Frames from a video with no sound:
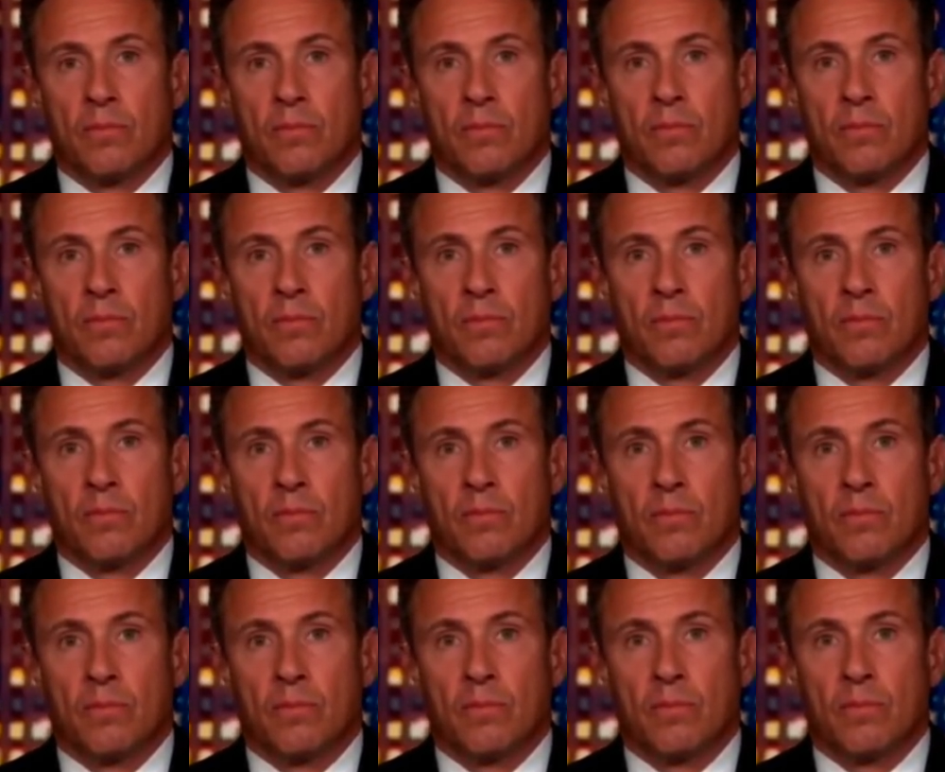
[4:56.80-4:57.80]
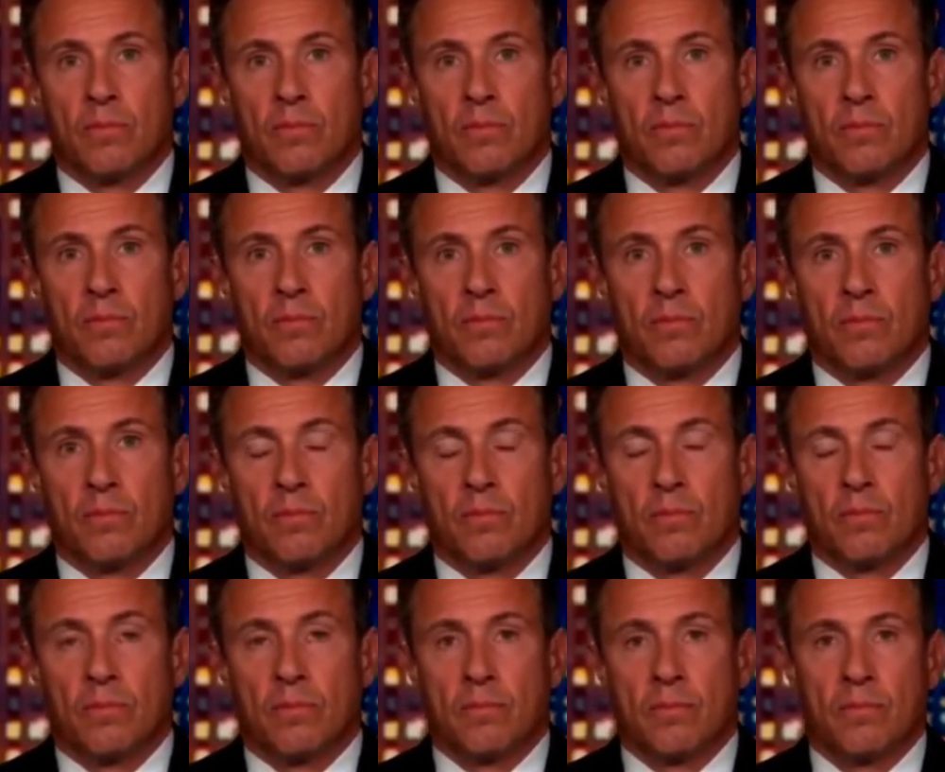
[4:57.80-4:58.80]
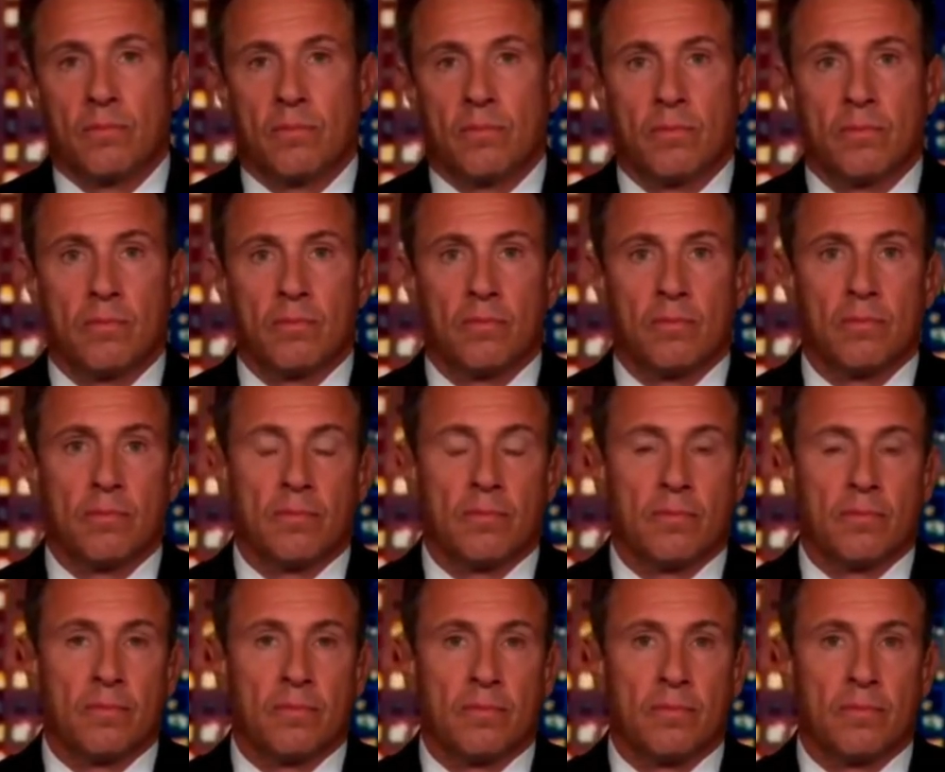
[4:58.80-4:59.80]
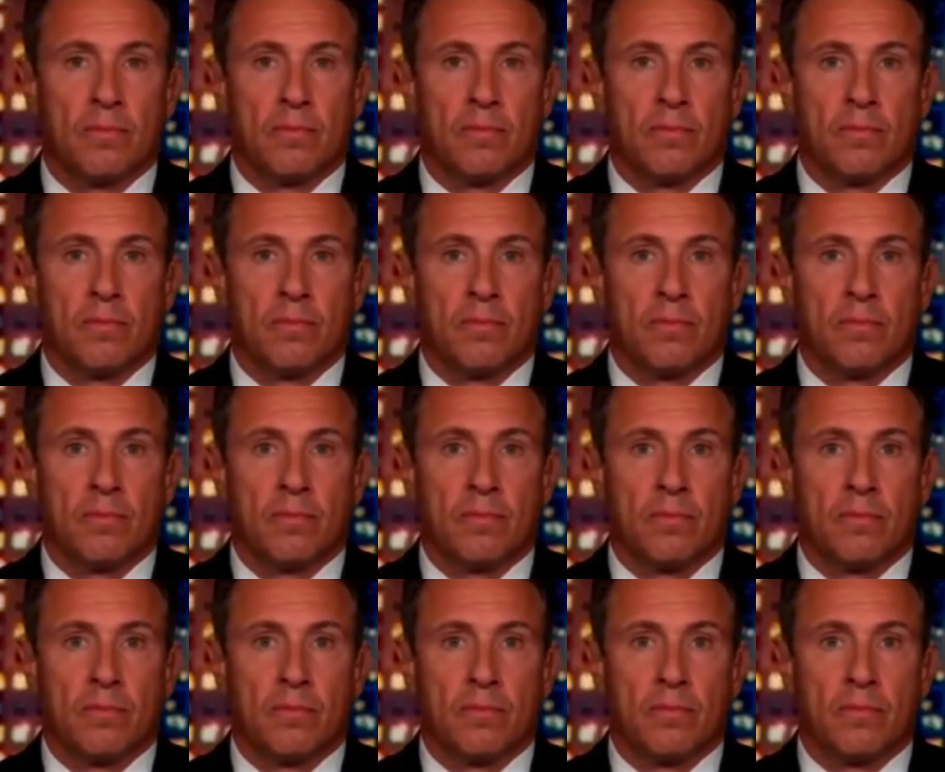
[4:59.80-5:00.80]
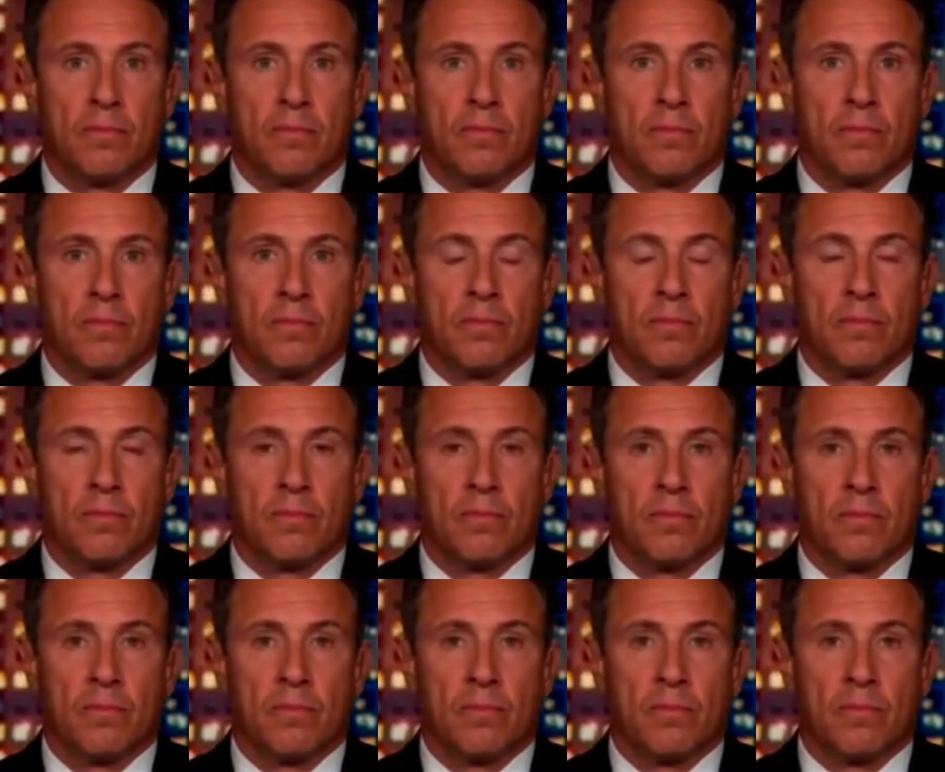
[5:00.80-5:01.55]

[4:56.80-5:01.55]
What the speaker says: (not speaking)